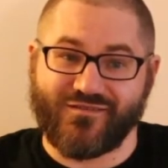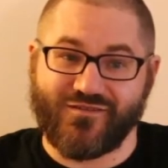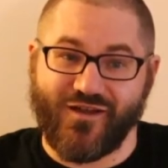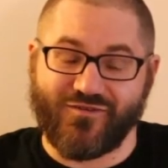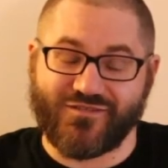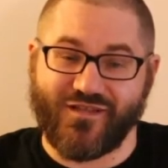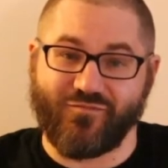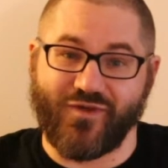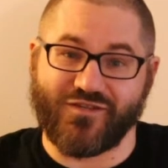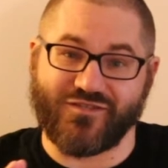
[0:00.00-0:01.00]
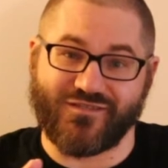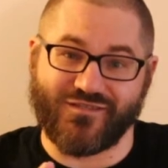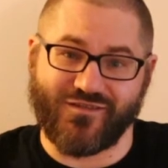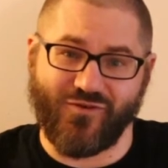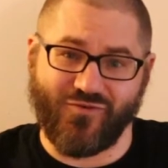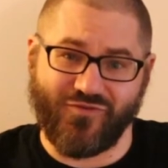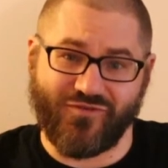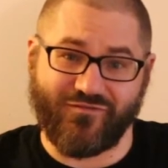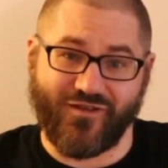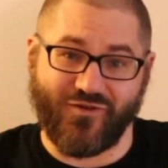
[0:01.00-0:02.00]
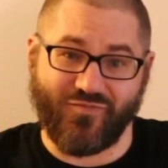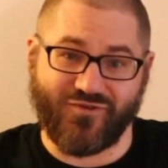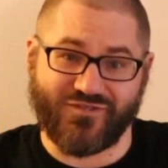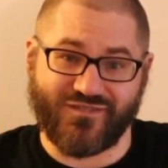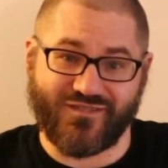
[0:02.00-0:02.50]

Jaroslav mentions the older developers